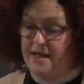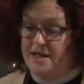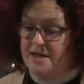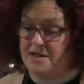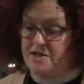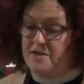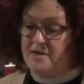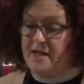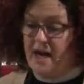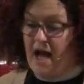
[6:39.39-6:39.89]

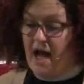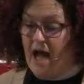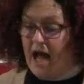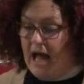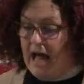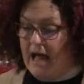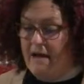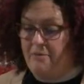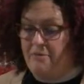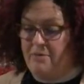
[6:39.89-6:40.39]
so that
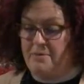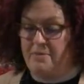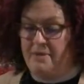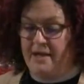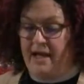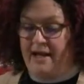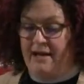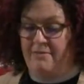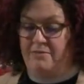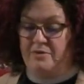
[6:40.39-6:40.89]
I would be
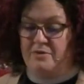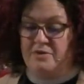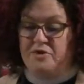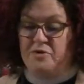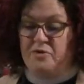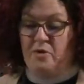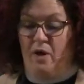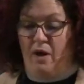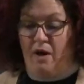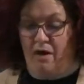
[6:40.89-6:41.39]
able
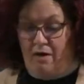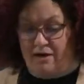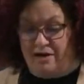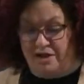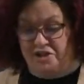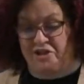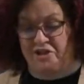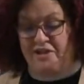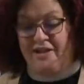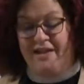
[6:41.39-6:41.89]
to
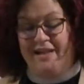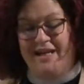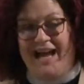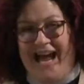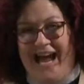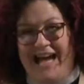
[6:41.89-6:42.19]
actually